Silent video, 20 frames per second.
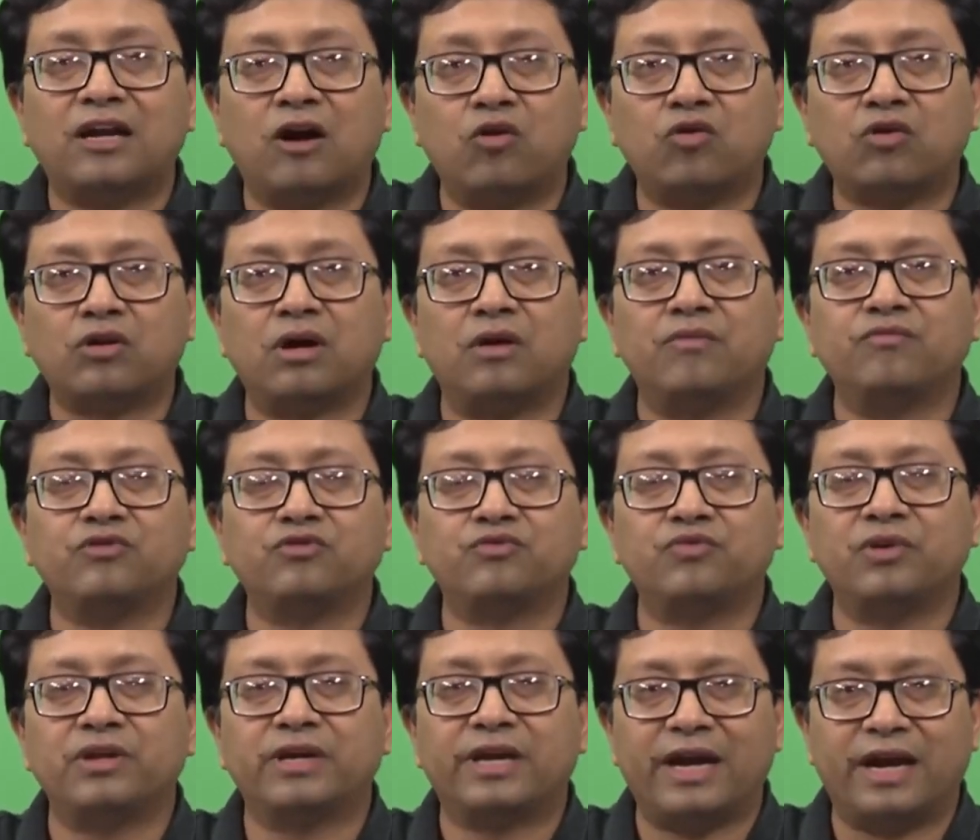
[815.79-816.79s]
outcome which
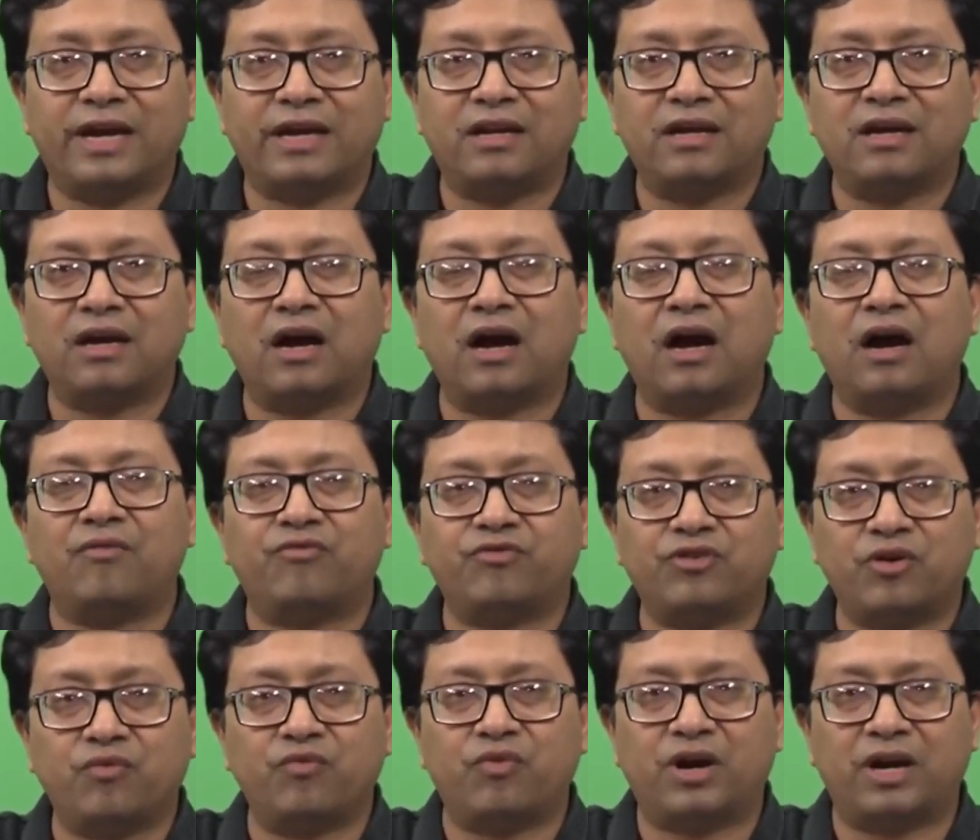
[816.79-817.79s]
we will get
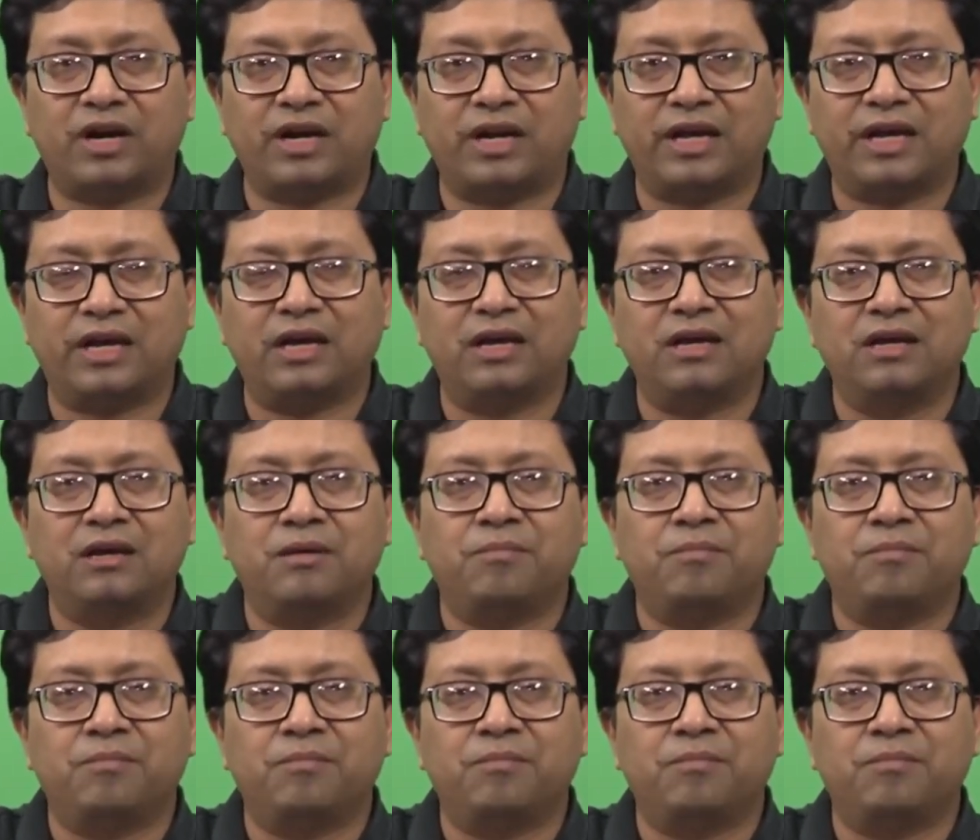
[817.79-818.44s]
after one day